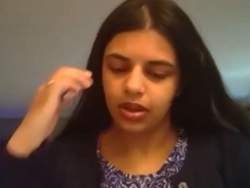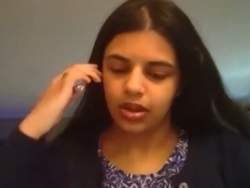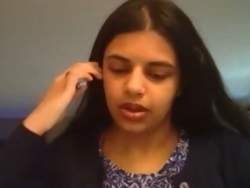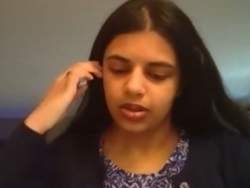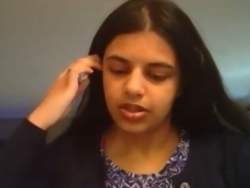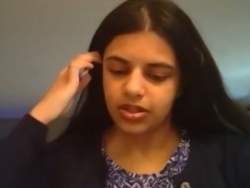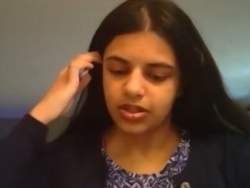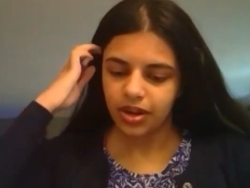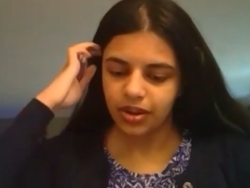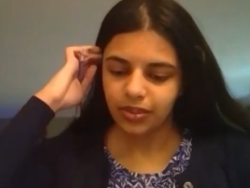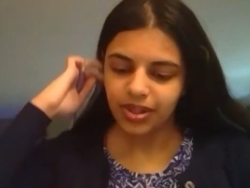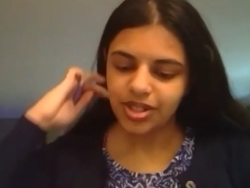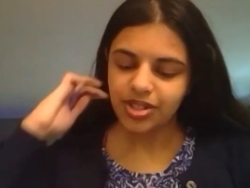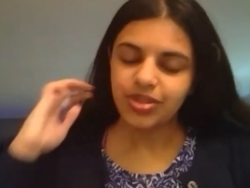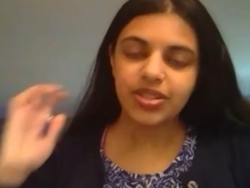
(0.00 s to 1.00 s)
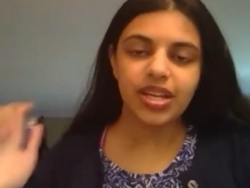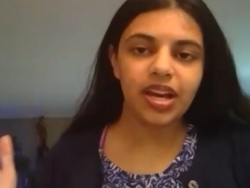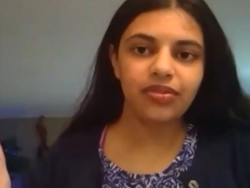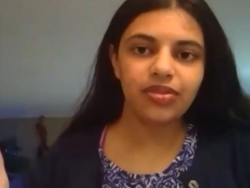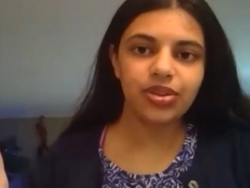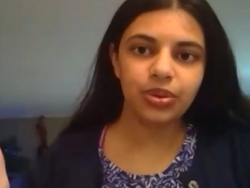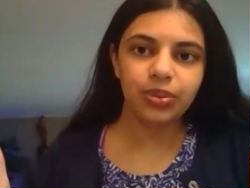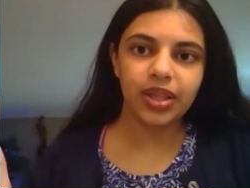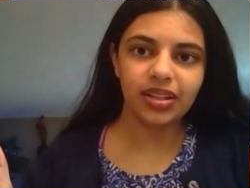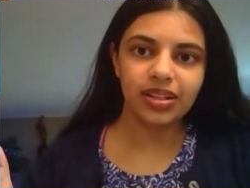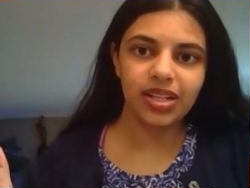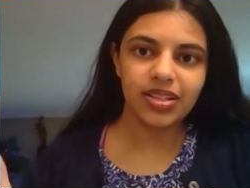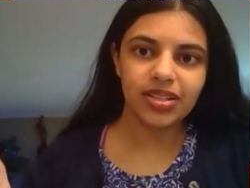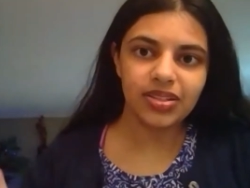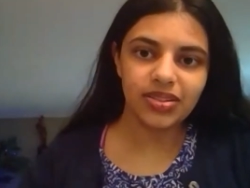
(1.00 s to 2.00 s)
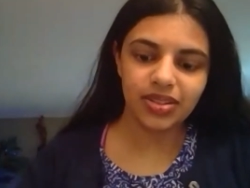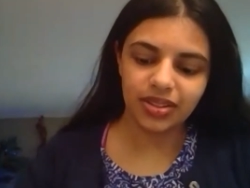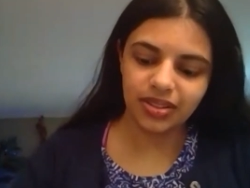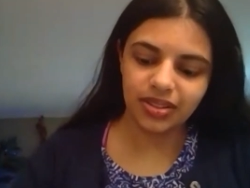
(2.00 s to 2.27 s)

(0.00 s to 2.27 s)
Sorry, what did you say after the weakness?